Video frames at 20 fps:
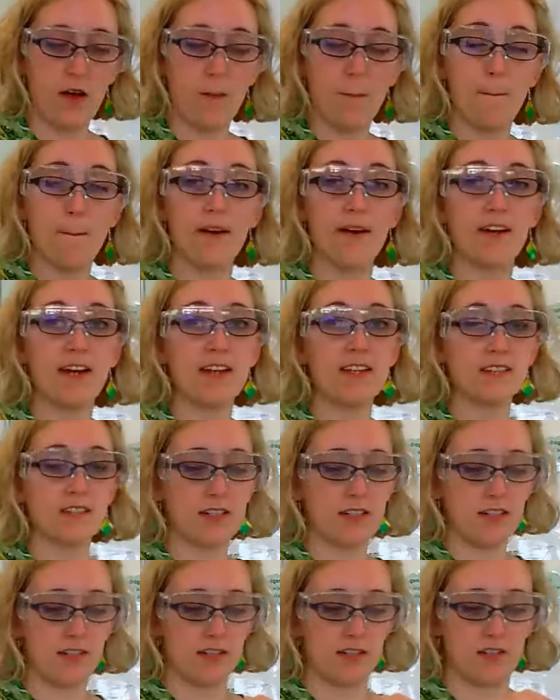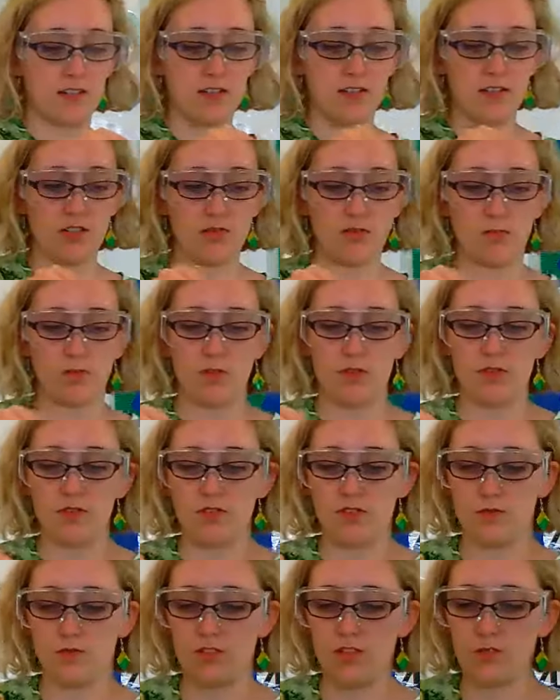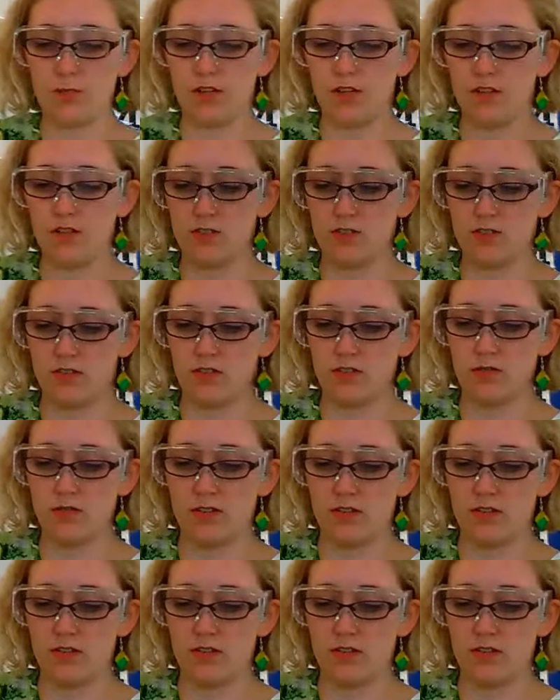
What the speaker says: My acid is starting to boil, so what I'm going to do